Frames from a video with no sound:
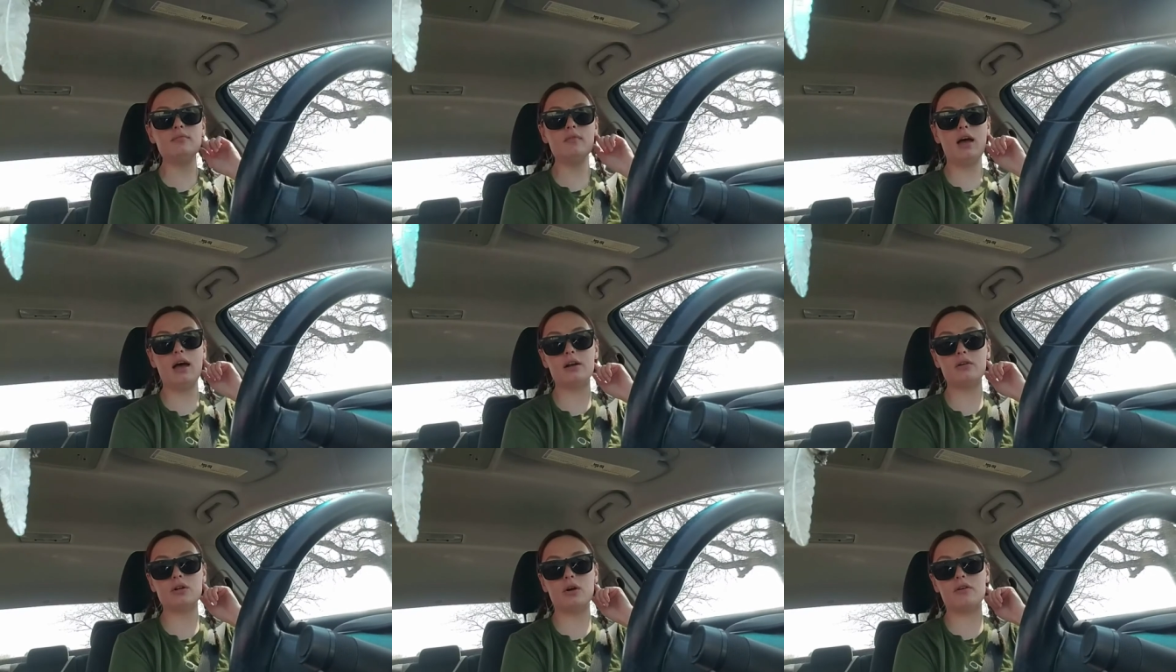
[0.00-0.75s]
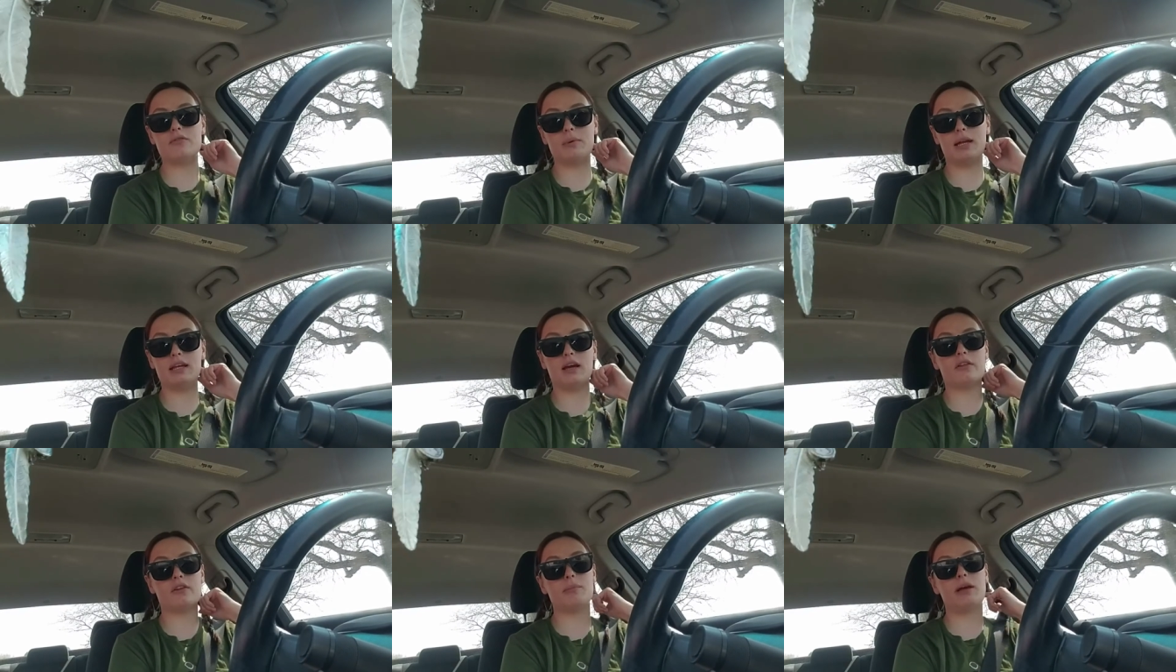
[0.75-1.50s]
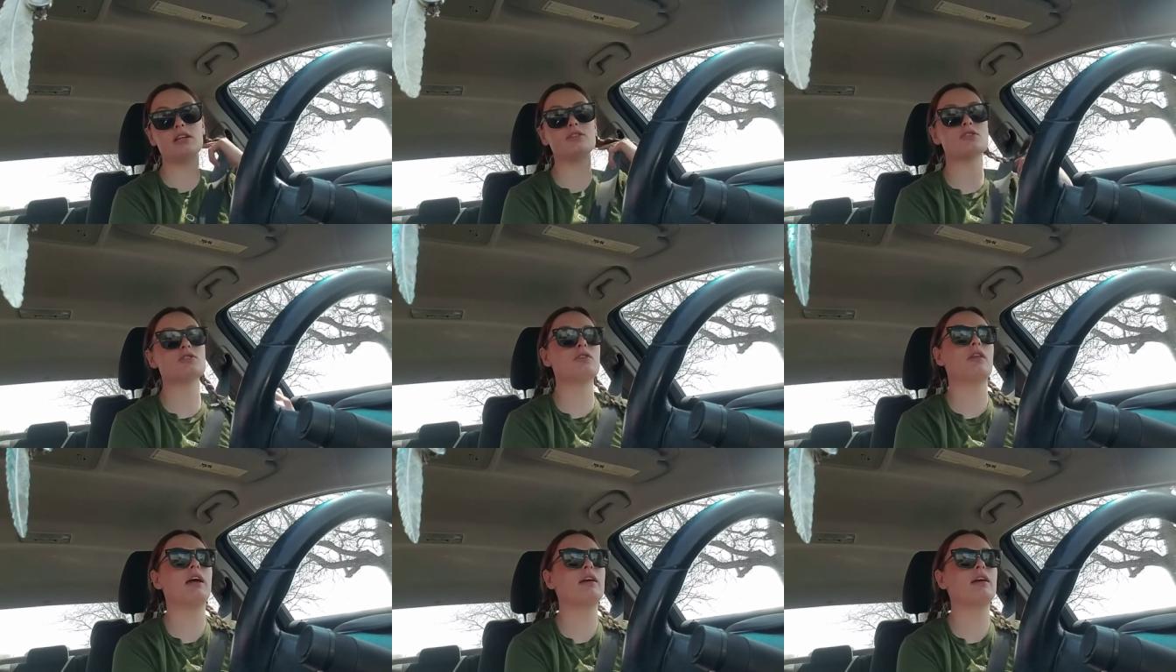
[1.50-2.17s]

I don't know if many other majors are like